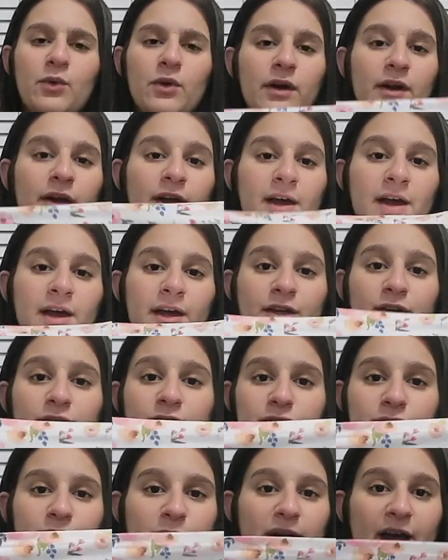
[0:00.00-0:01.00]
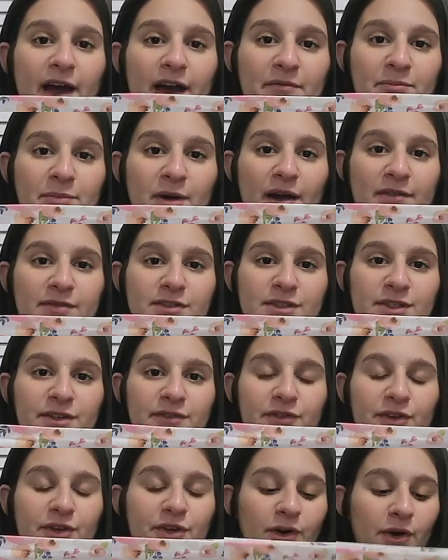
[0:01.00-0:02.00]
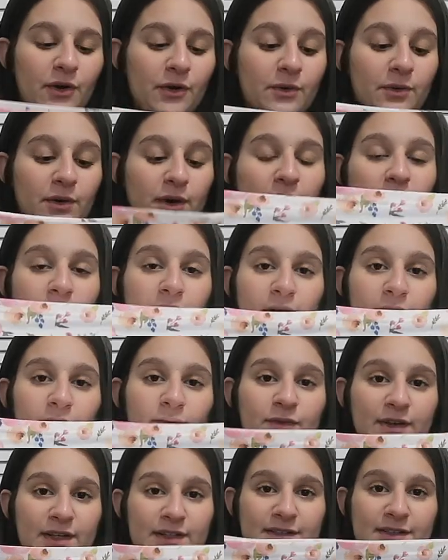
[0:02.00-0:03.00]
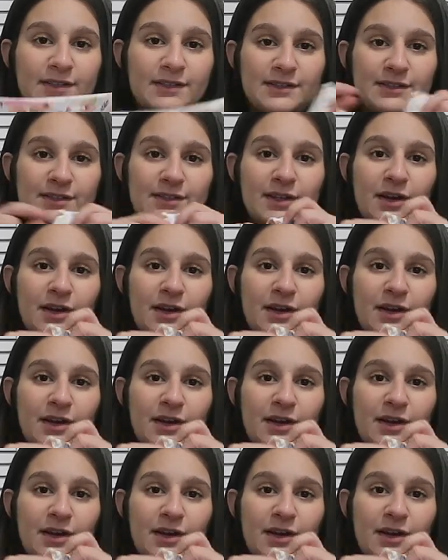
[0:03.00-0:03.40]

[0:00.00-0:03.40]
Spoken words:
or you just want to have privacy for your own reasons.